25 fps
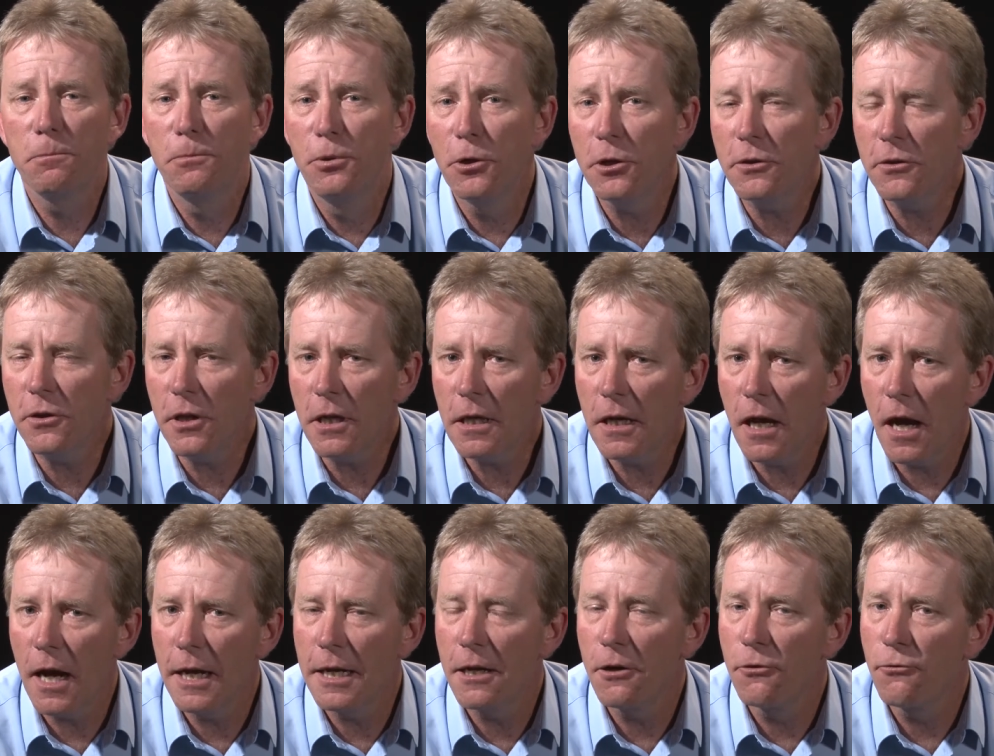put the
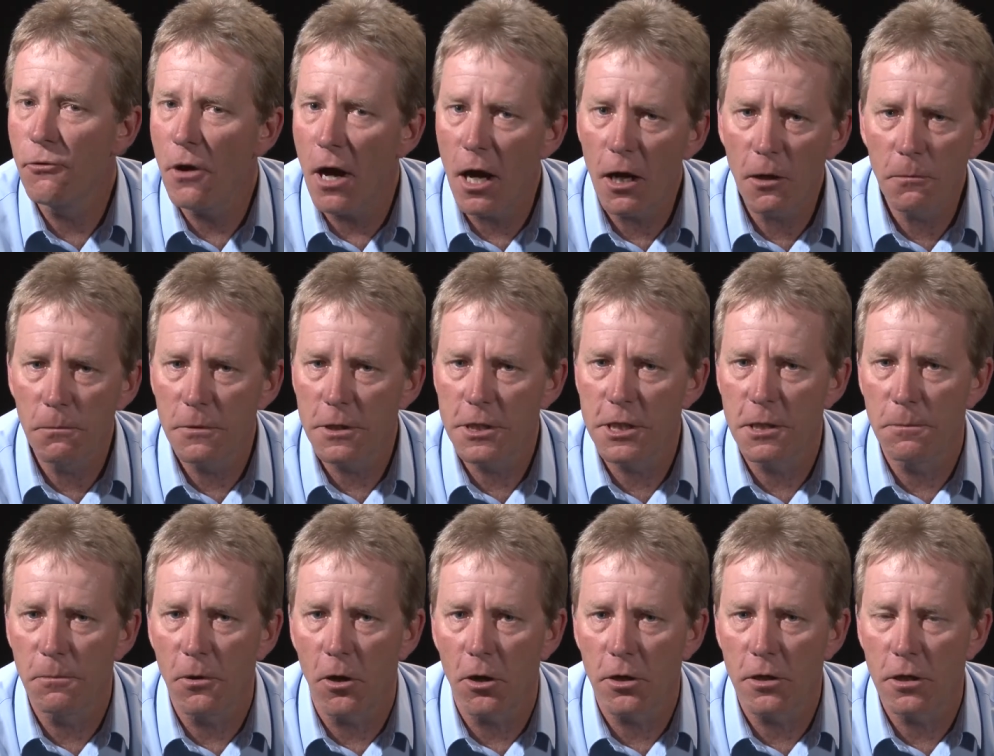line around
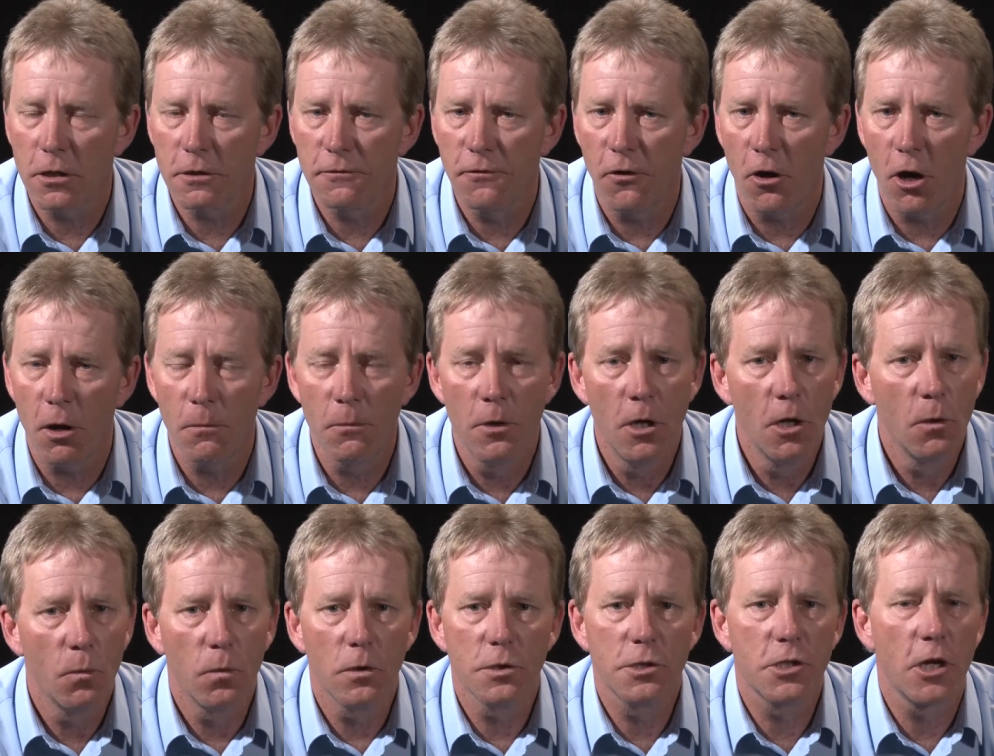Mr. Bartlett's farm
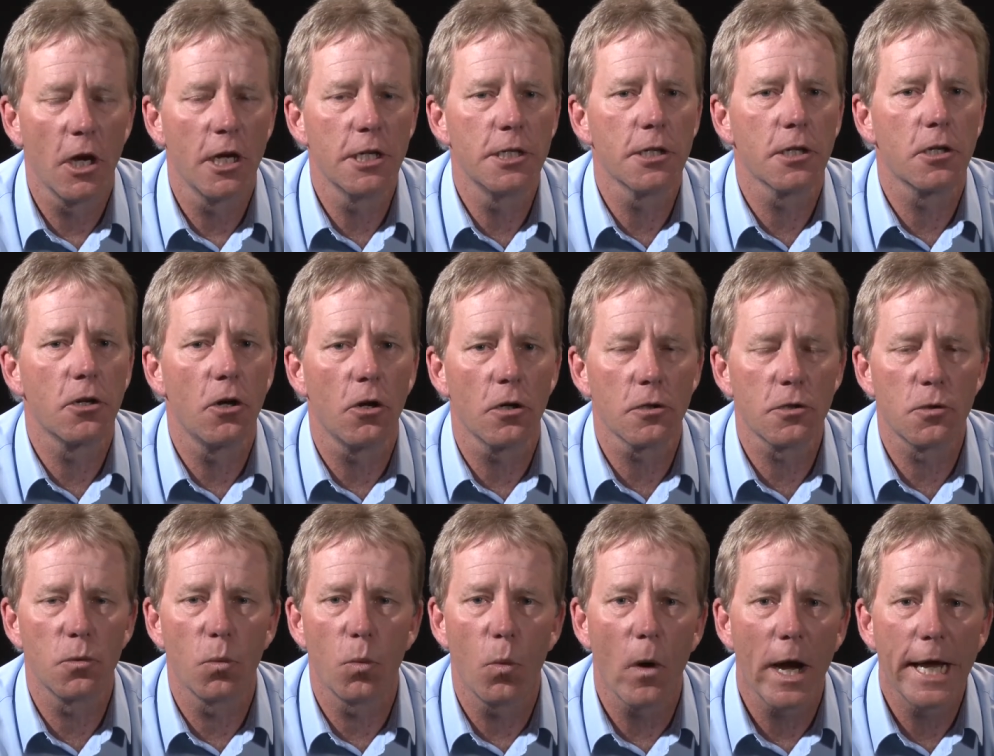was going to
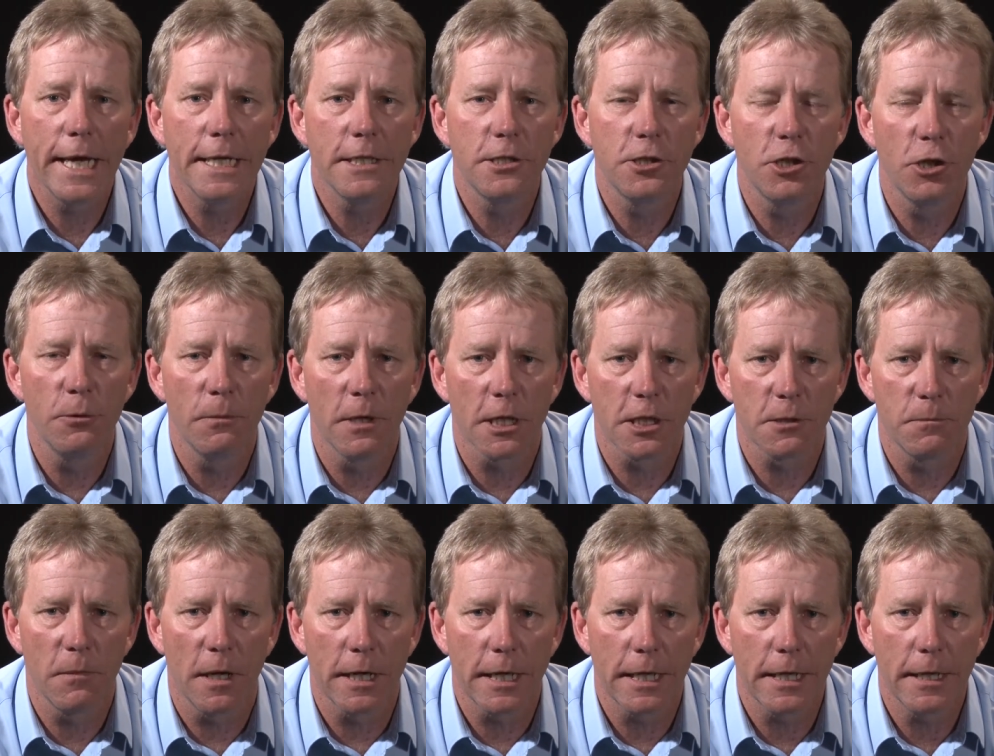cost way too much
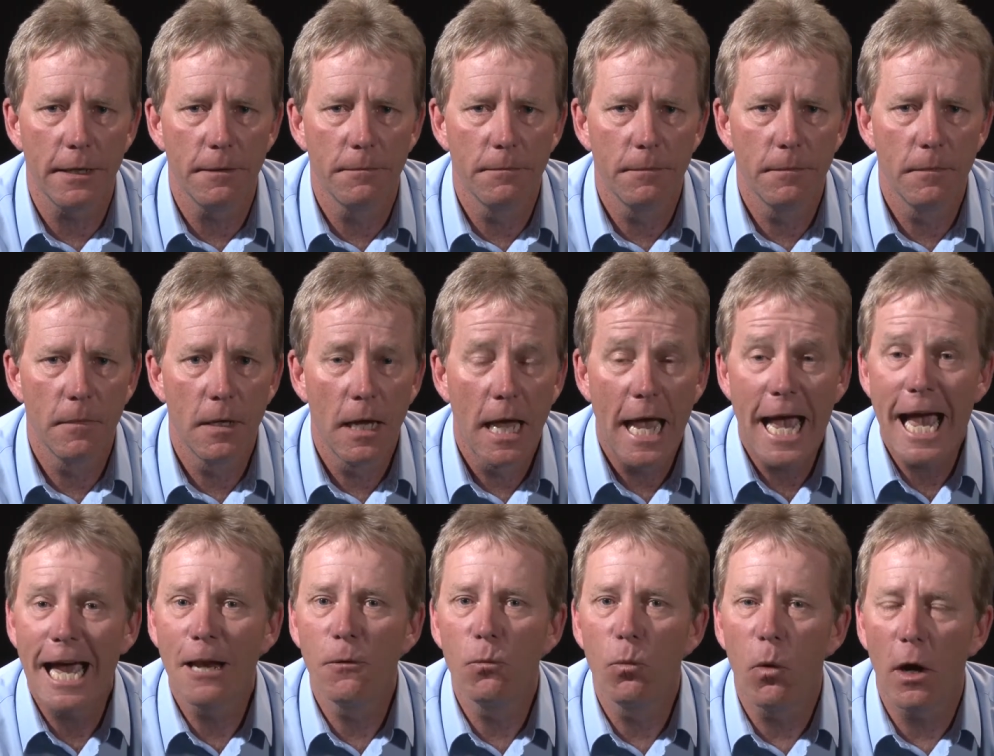money.
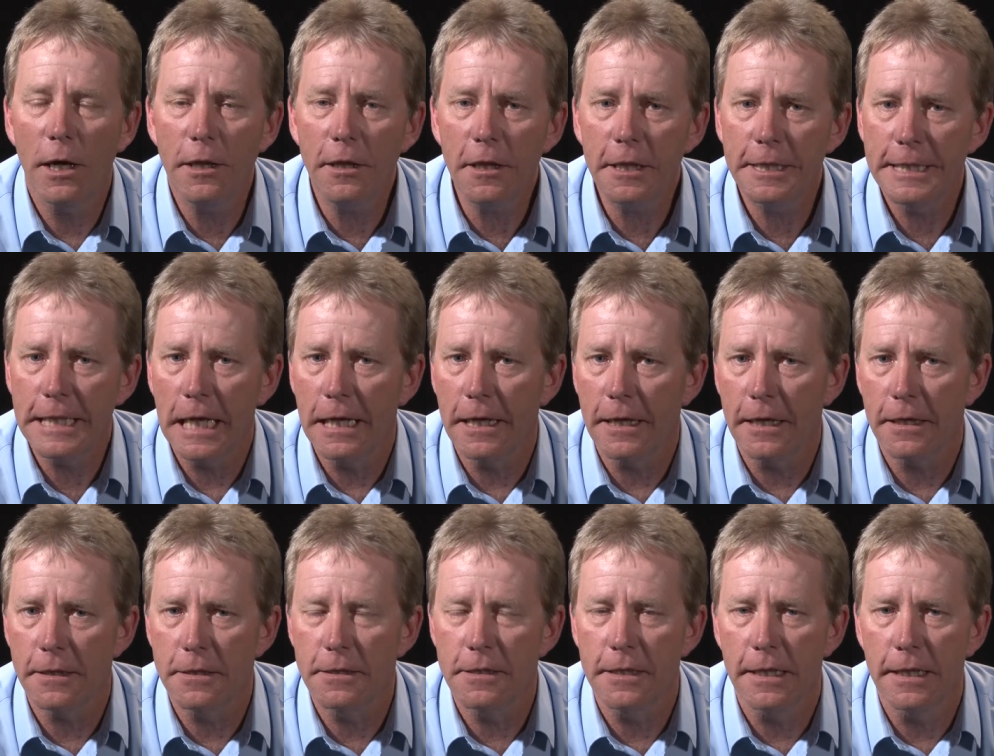And one of the
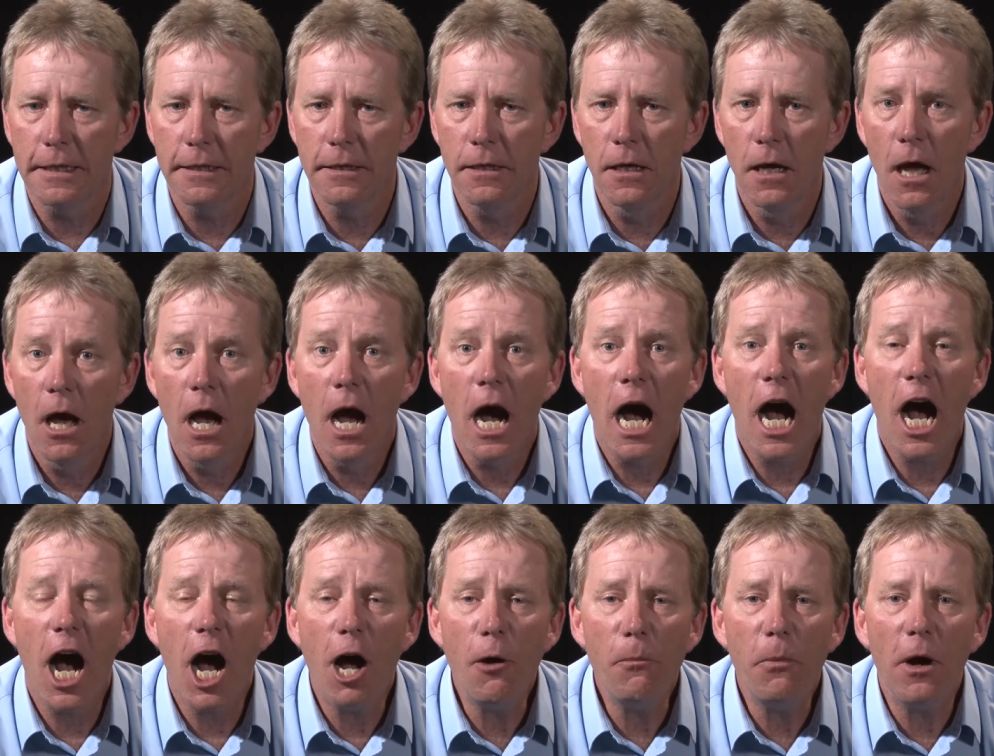delegates said,
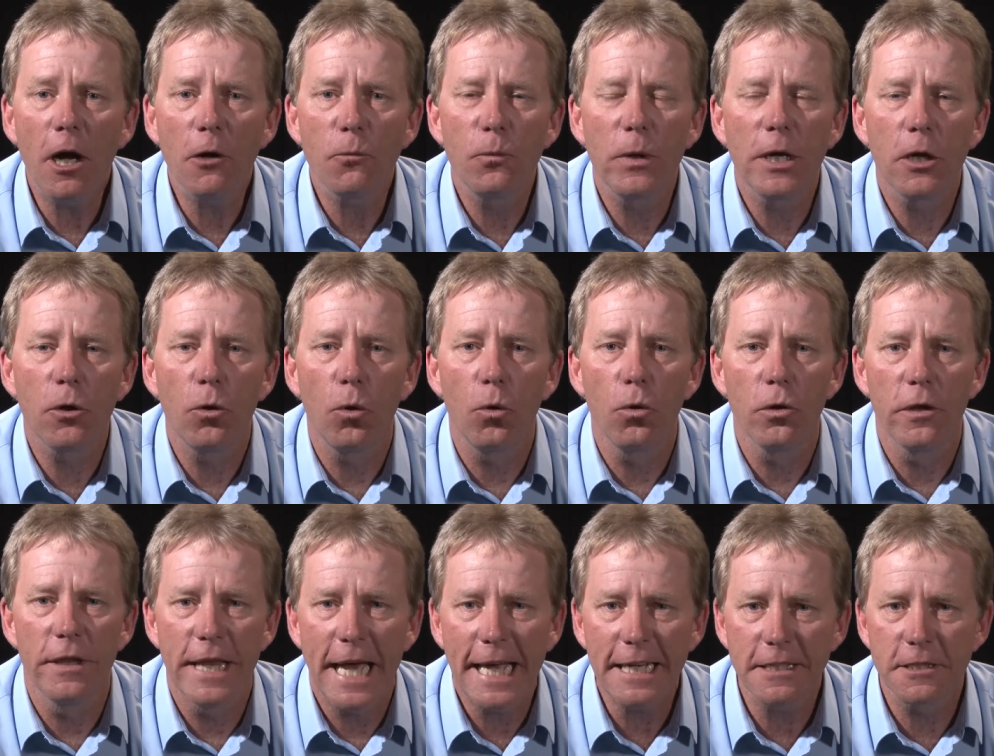how about we call
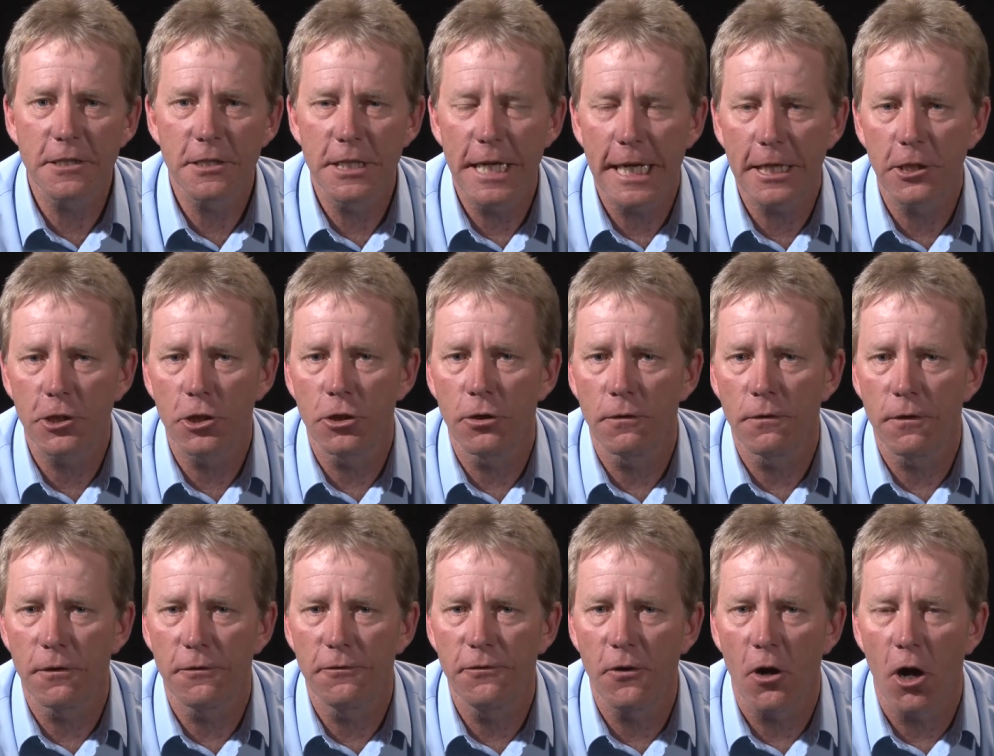that section of
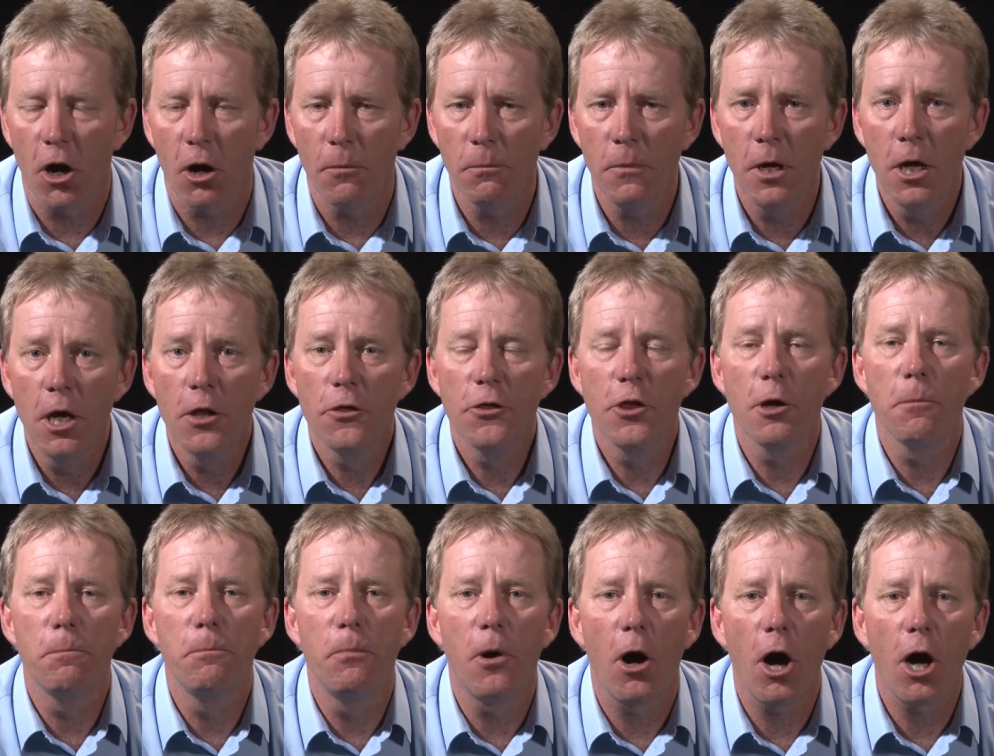the farm the
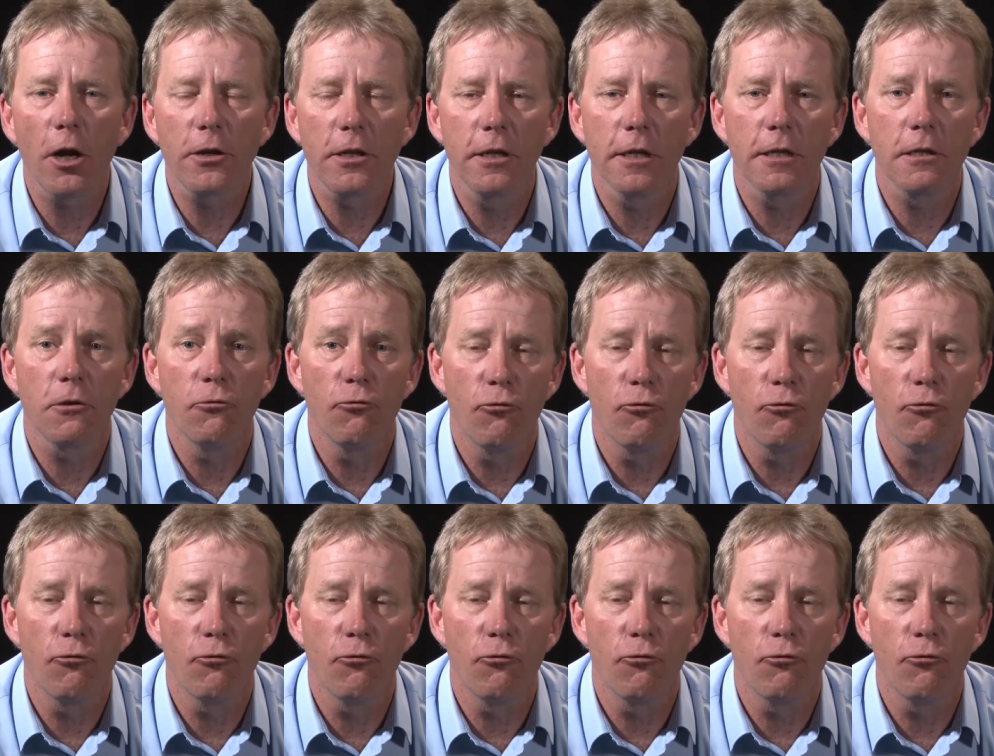Bartlett